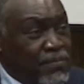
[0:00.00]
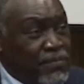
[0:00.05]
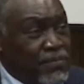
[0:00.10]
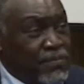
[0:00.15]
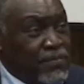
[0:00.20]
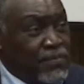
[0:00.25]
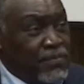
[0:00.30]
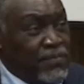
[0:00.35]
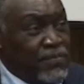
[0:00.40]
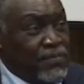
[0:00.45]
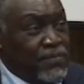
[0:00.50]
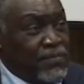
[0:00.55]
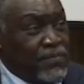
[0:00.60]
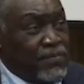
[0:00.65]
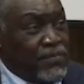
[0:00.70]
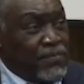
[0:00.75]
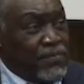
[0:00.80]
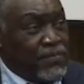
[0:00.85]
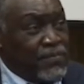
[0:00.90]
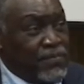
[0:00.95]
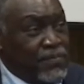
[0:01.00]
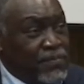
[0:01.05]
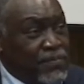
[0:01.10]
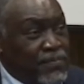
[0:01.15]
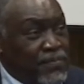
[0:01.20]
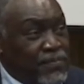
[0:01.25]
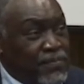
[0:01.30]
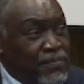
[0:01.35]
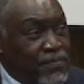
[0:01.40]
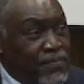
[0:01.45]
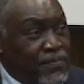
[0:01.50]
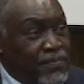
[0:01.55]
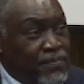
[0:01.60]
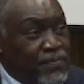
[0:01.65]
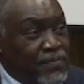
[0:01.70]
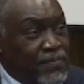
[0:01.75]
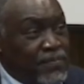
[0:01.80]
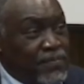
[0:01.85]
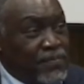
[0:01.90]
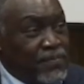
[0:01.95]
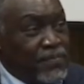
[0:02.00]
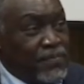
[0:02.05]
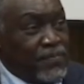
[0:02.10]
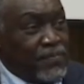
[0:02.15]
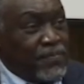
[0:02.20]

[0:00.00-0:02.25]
(no one is talking)